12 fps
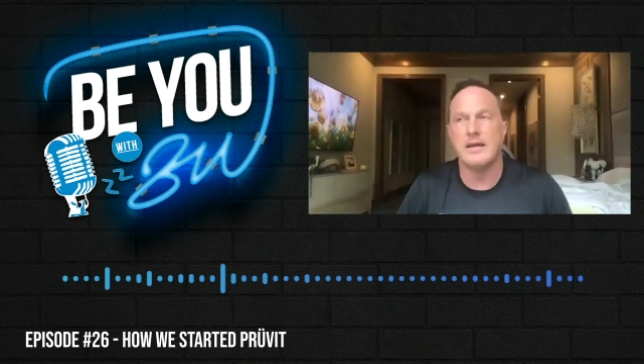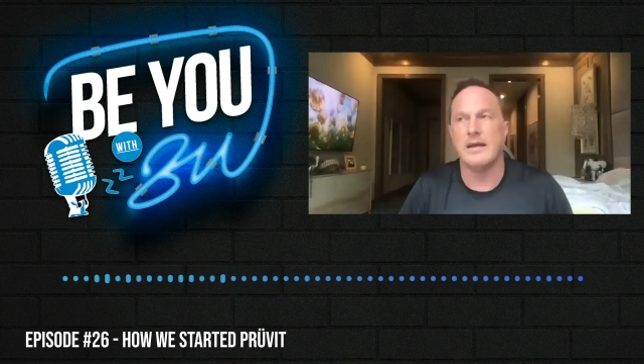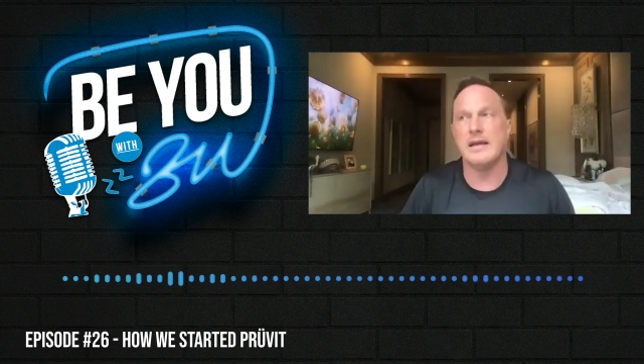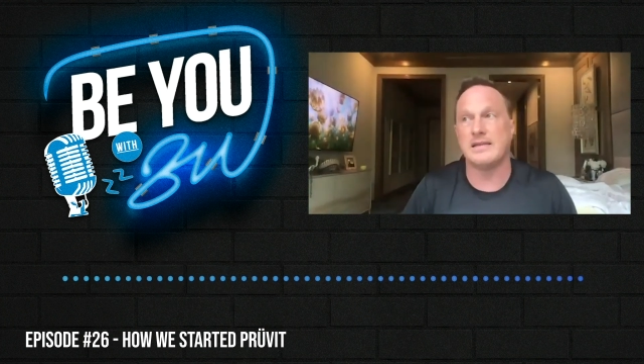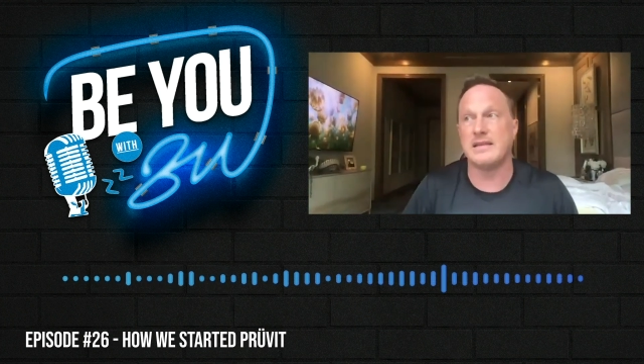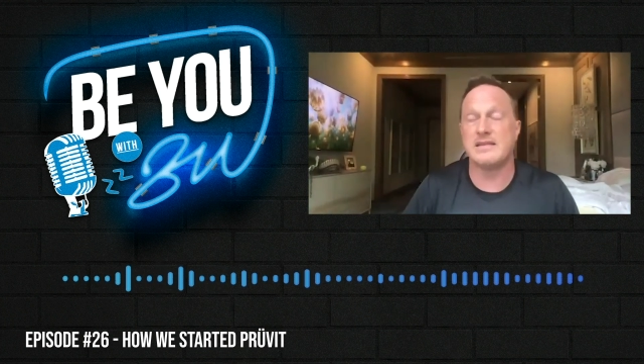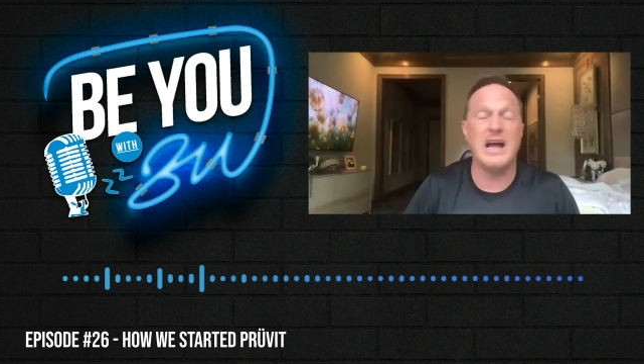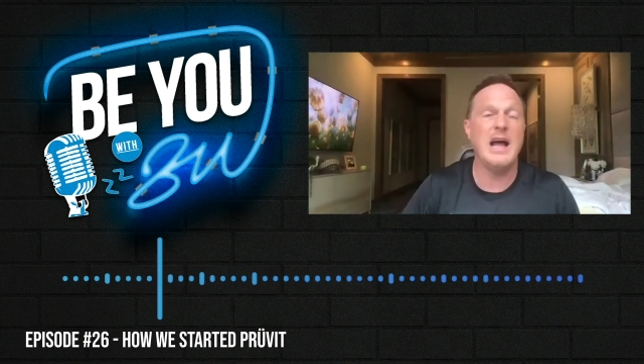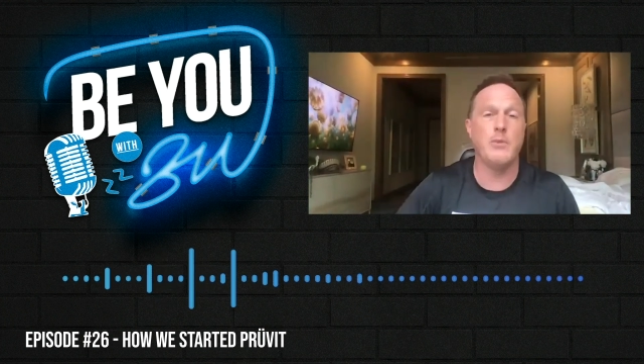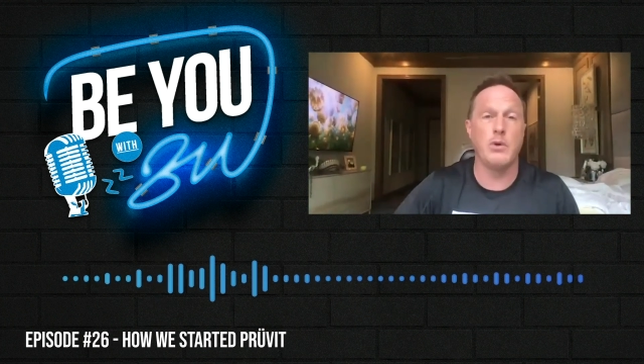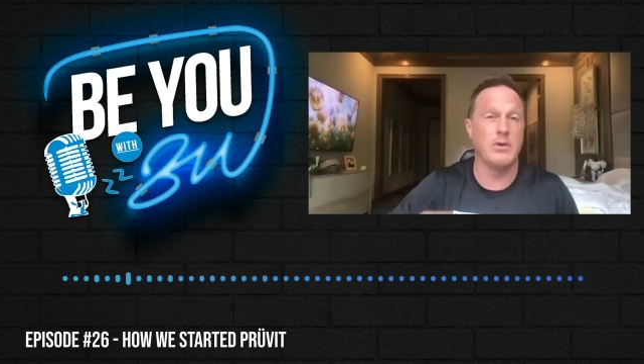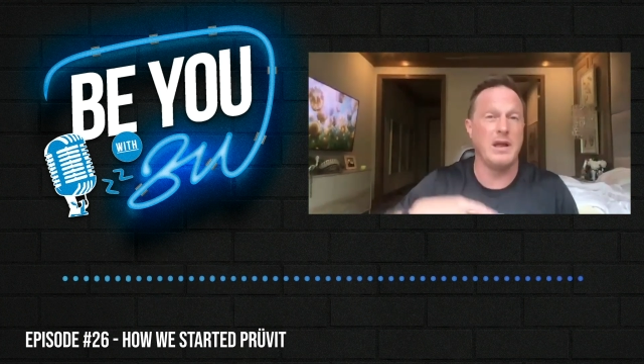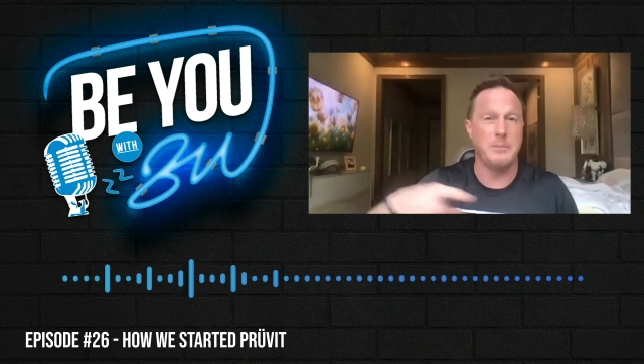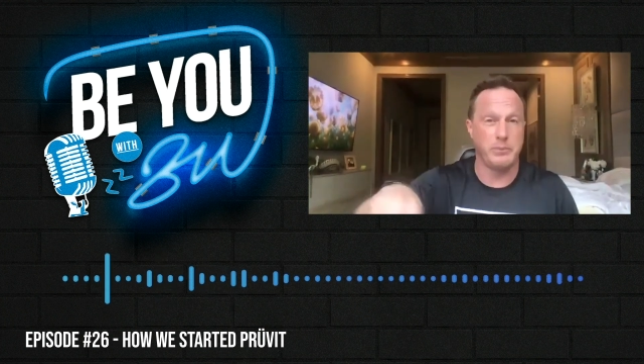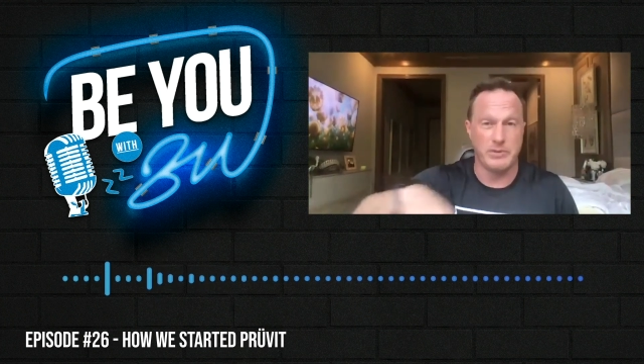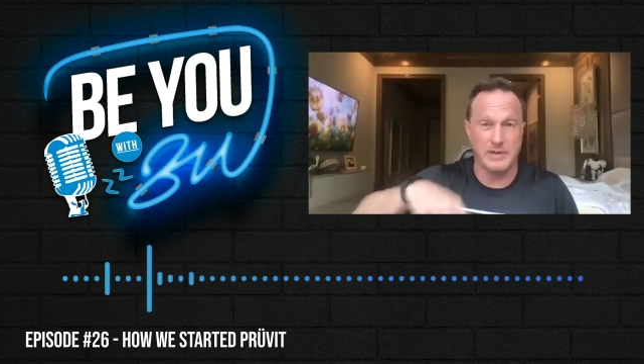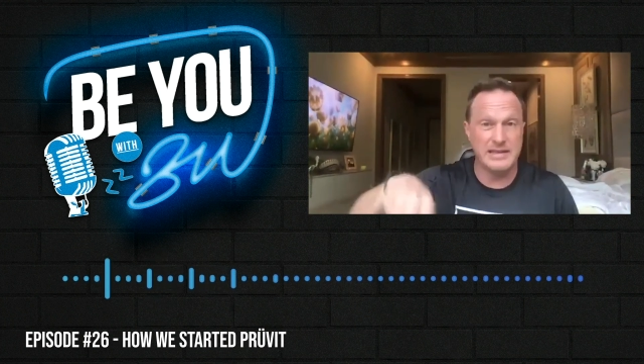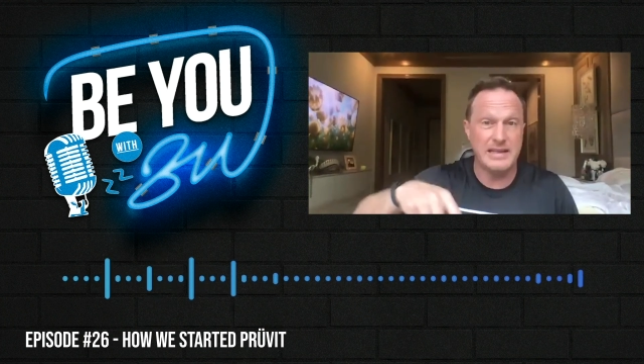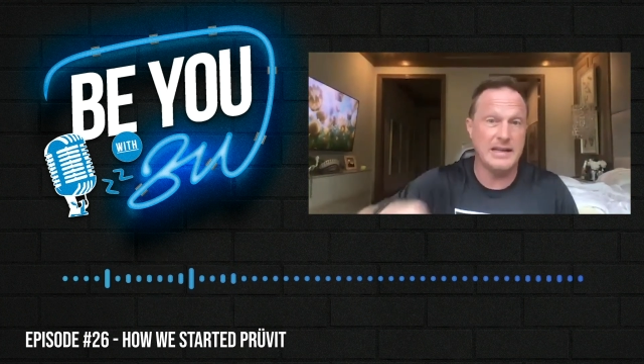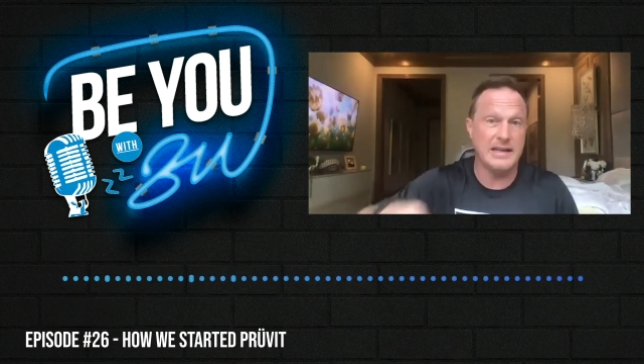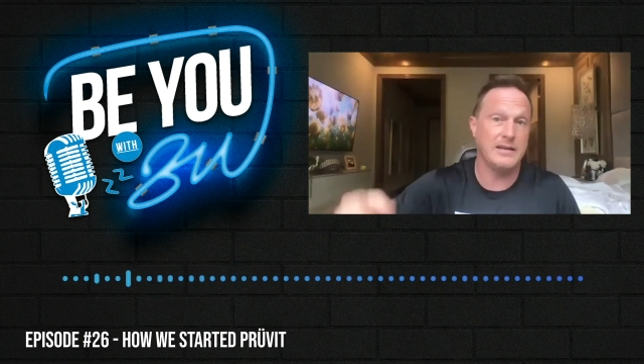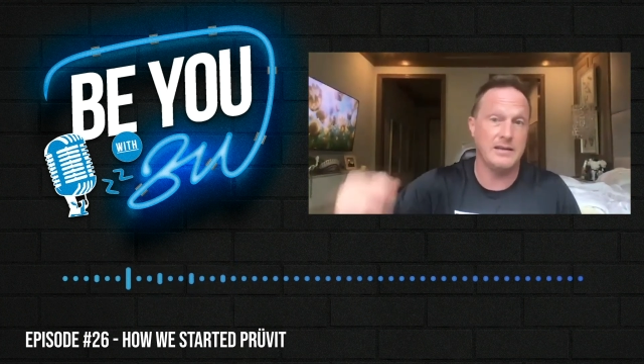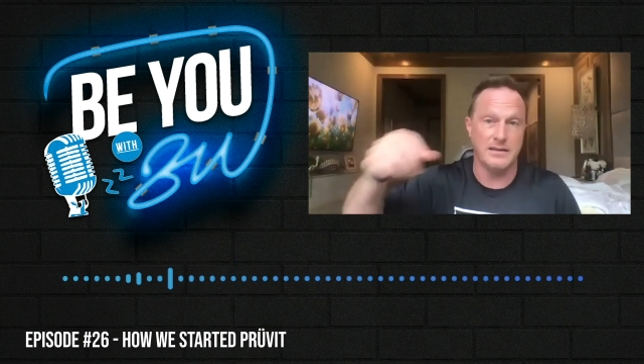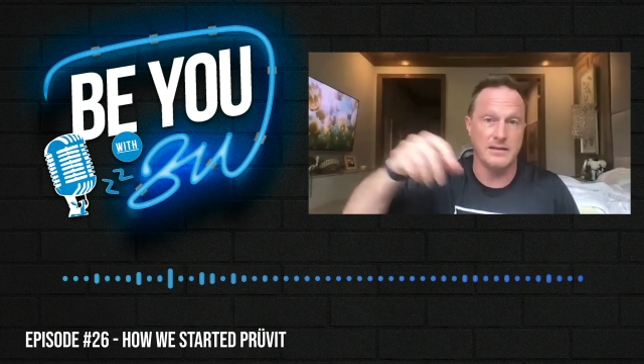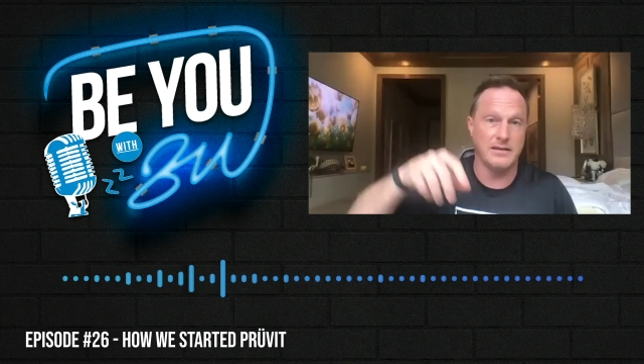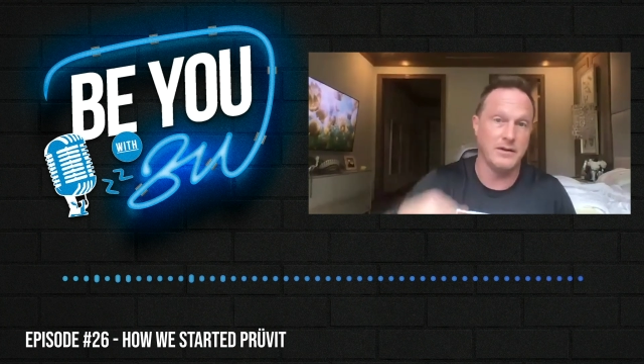And at the time we were like blending it and,